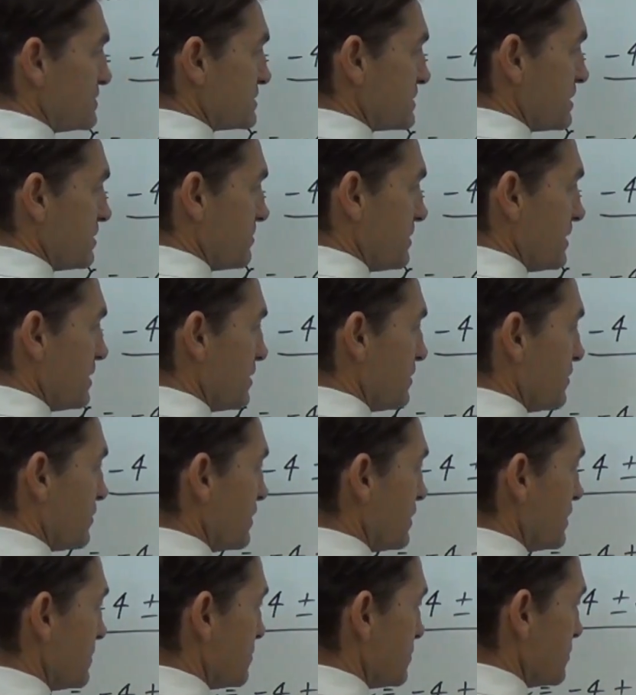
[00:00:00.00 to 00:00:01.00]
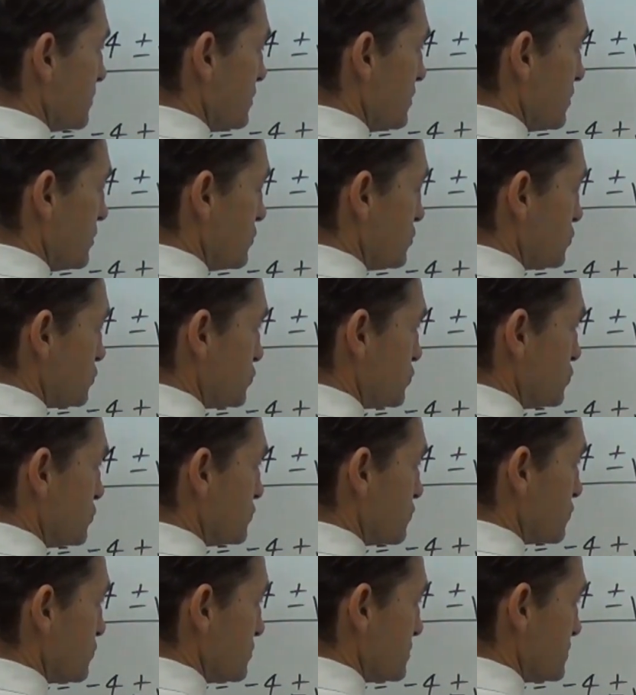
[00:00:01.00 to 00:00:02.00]
is coming out there to be 2
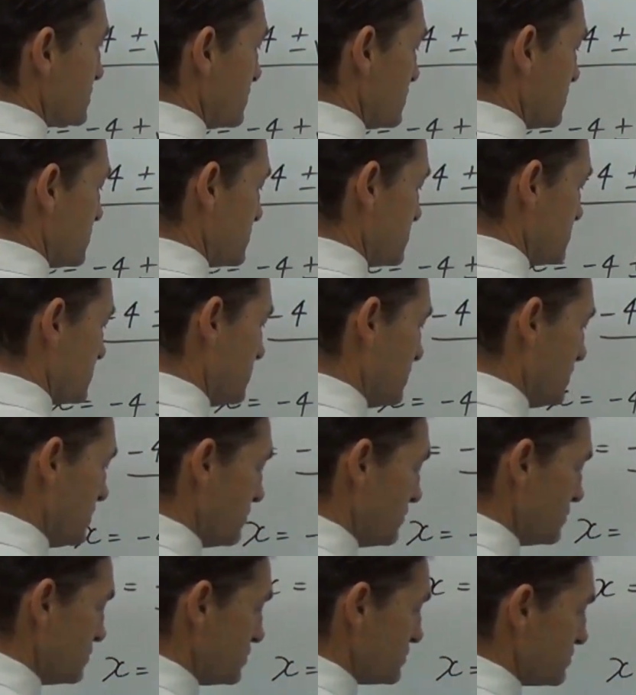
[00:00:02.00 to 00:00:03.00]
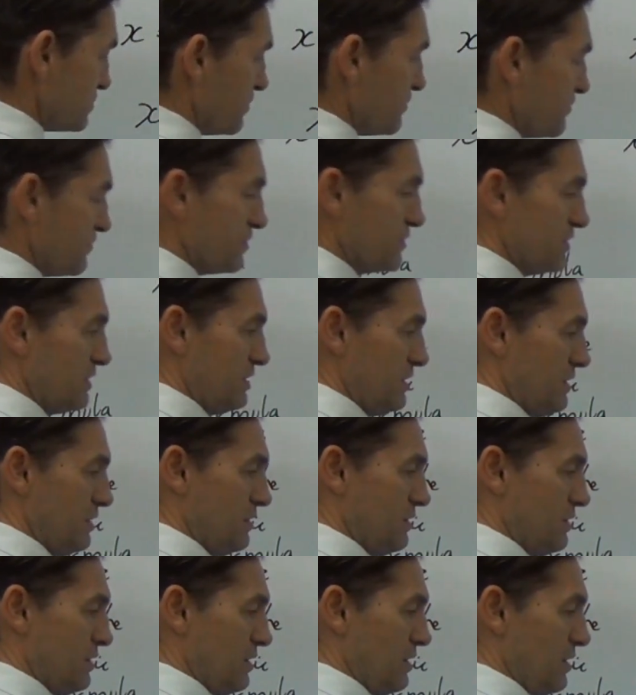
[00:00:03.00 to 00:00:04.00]
root 6, which is what we've got here.
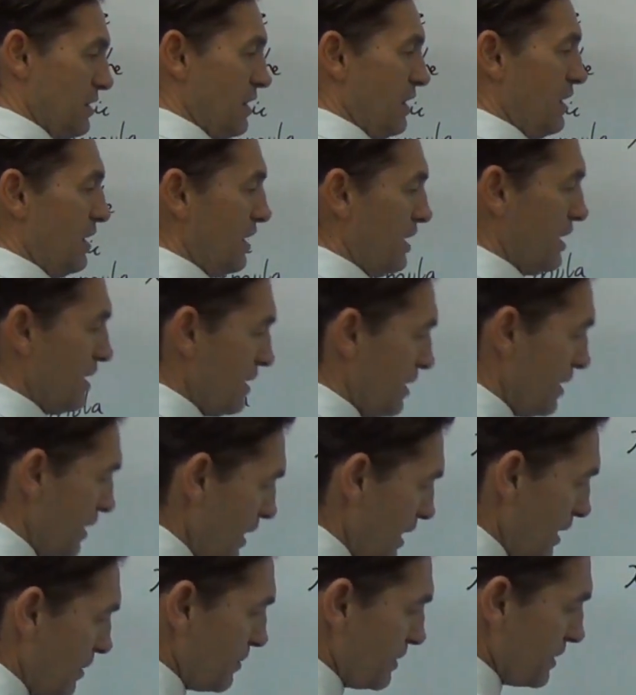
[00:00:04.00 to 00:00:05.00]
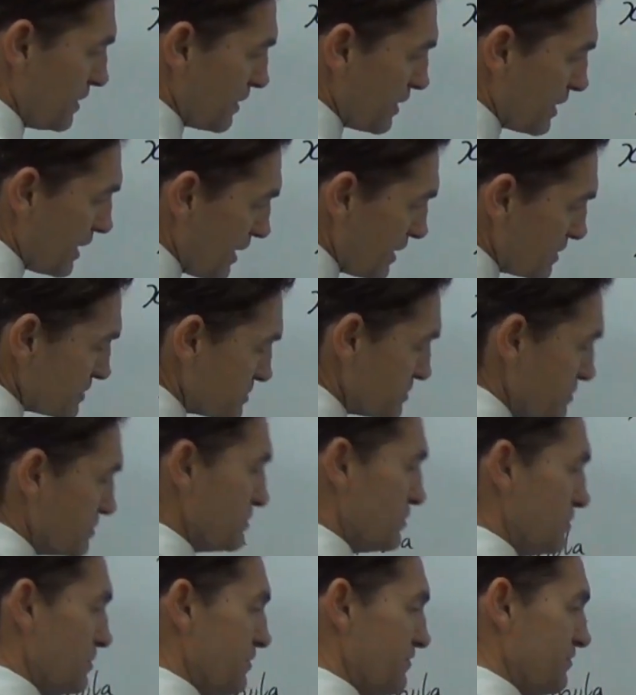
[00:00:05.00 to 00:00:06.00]
And now we can cancel
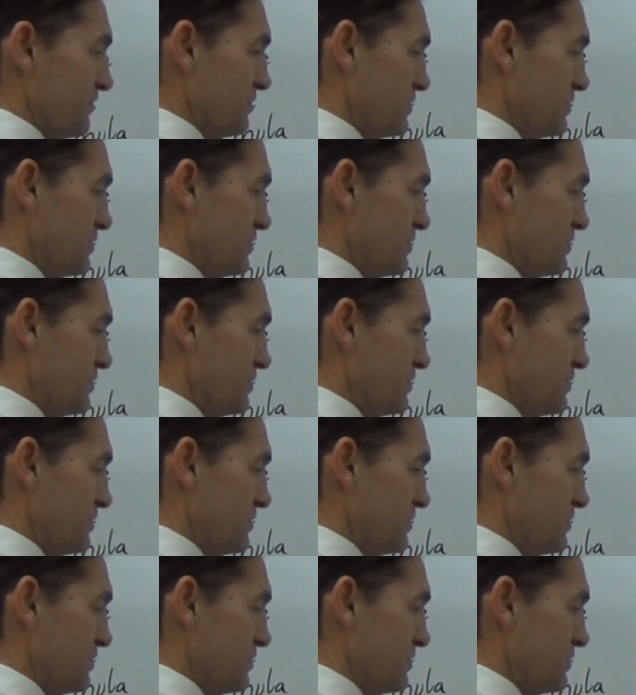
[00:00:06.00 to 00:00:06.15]
all of